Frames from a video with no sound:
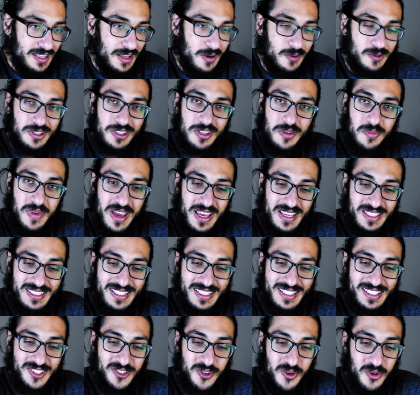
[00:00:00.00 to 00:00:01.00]
that was an
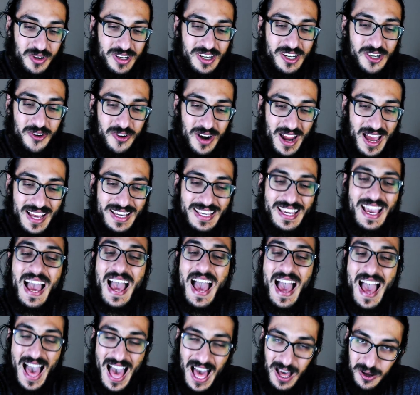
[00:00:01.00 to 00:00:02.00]
amazing song, Cry
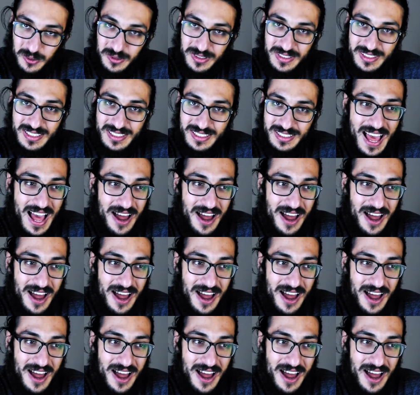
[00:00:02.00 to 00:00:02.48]
Out.